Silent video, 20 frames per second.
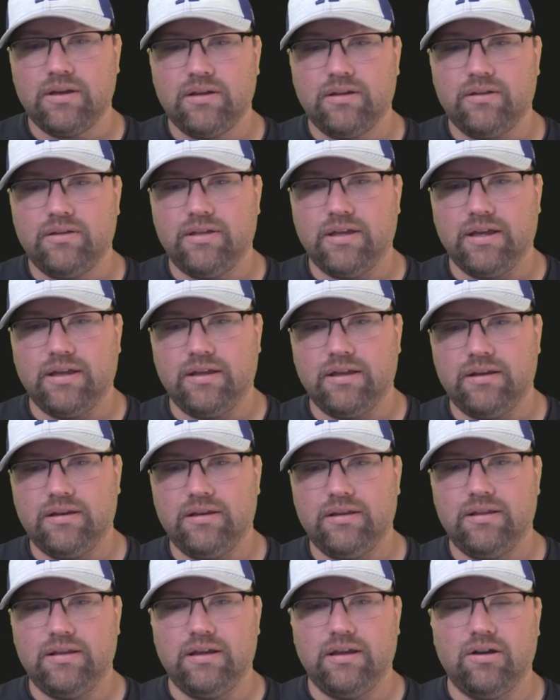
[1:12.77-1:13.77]
than
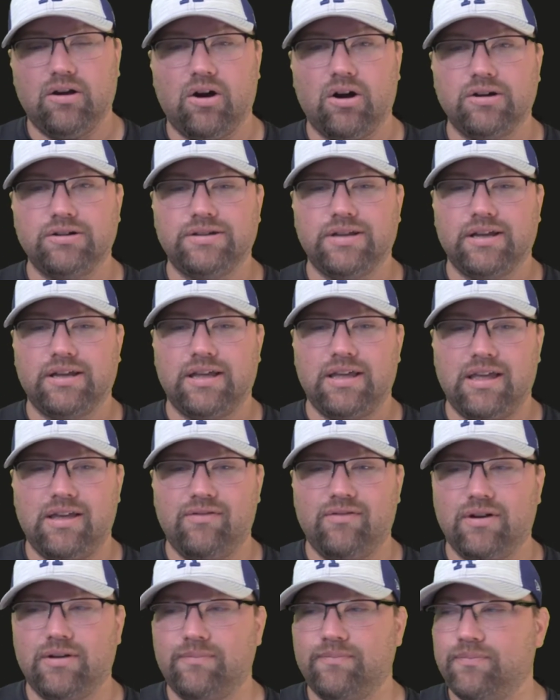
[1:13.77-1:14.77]
the ArtTech
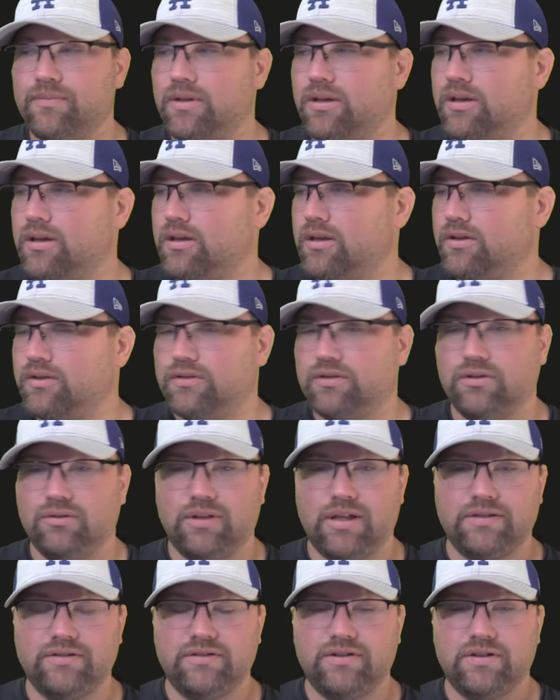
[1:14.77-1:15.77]
Eva. So
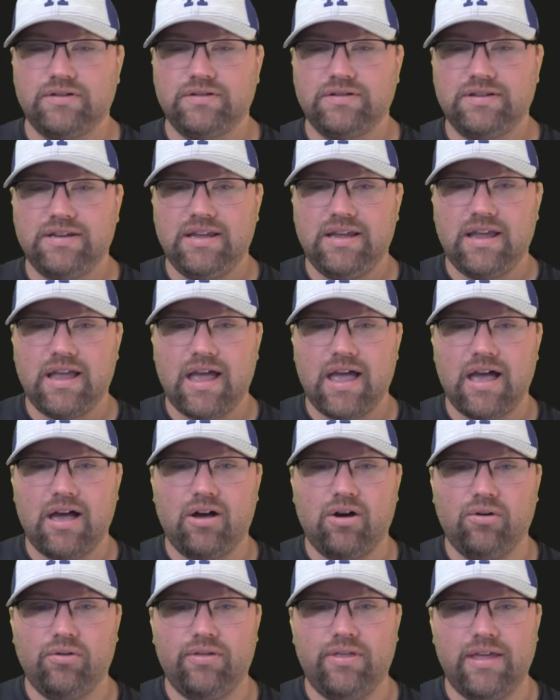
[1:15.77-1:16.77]
let's just see
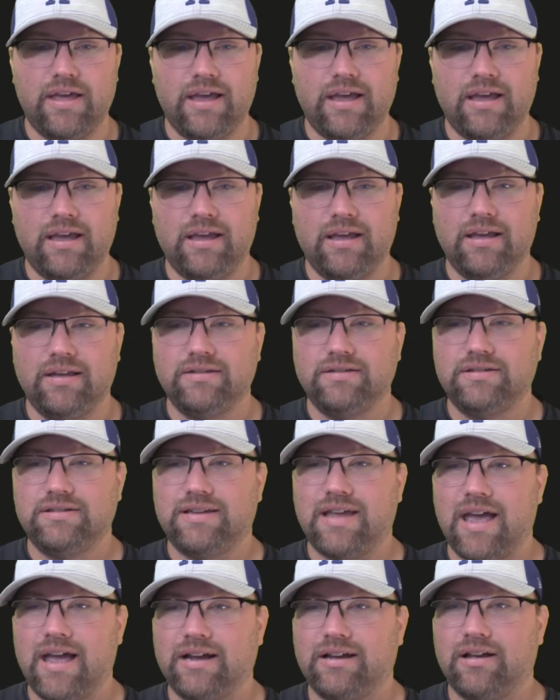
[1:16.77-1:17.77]
how they
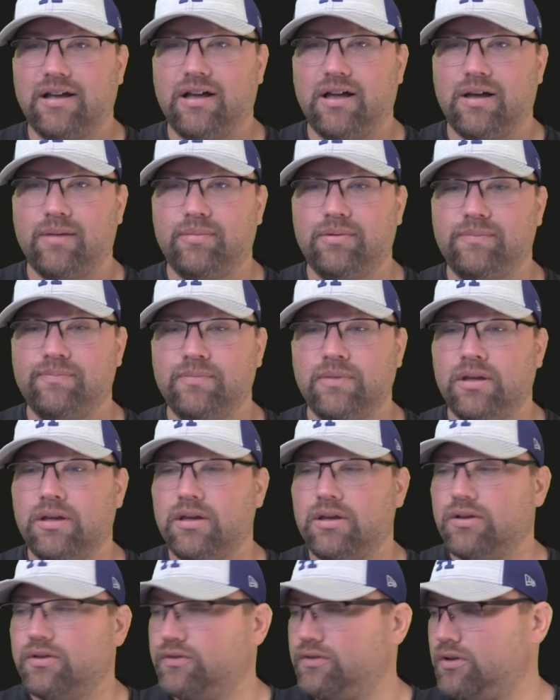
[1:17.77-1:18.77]
stack up.
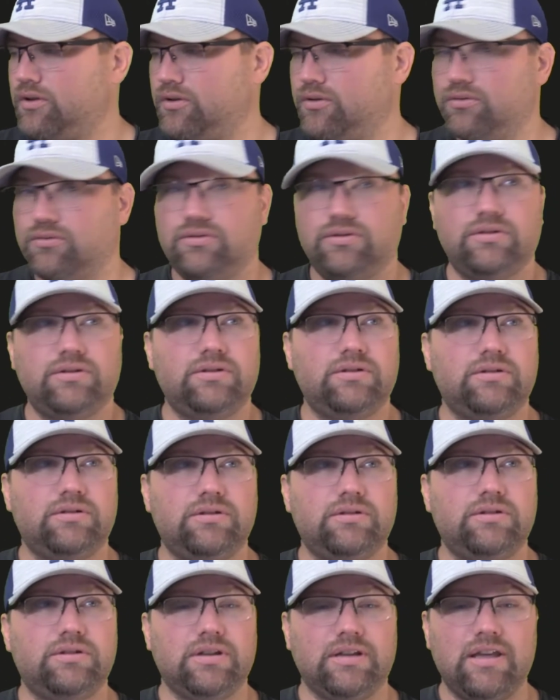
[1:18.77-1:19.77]
So
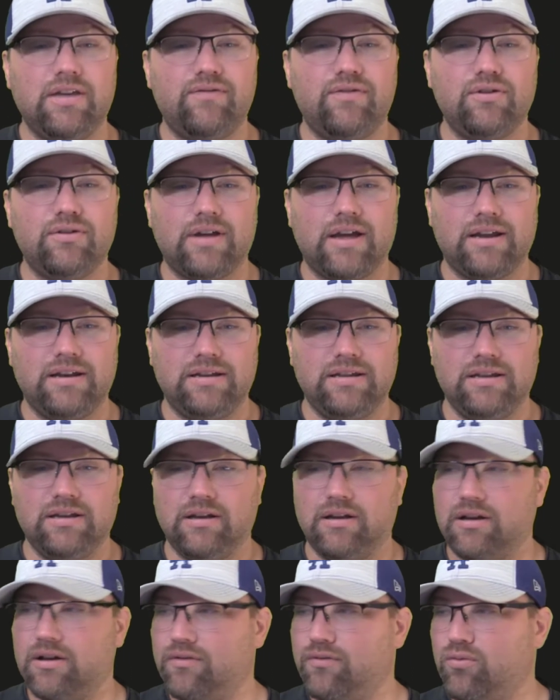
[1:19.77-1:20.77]
to give you an idea
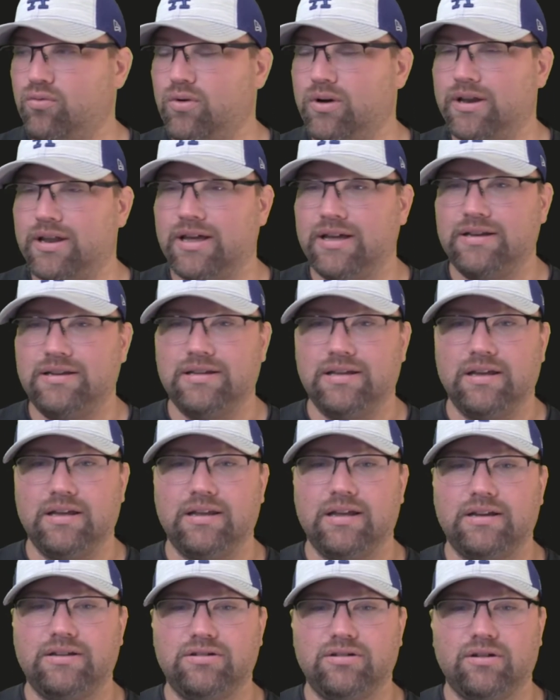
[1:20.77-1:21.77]
of what I did,
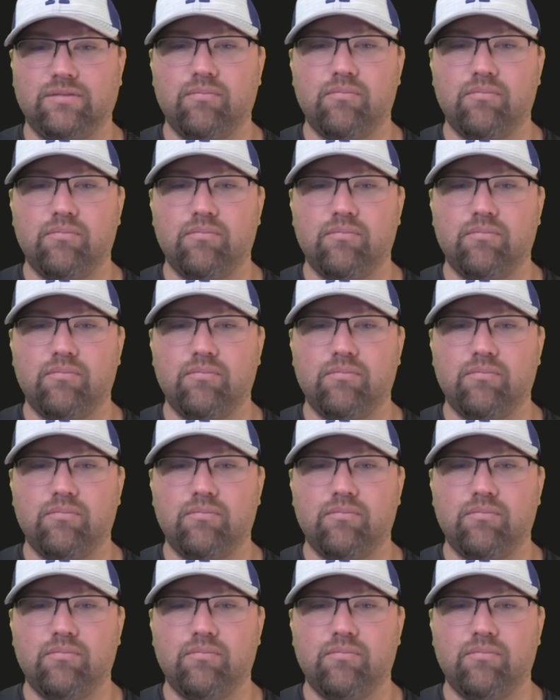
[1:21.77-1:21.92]
I took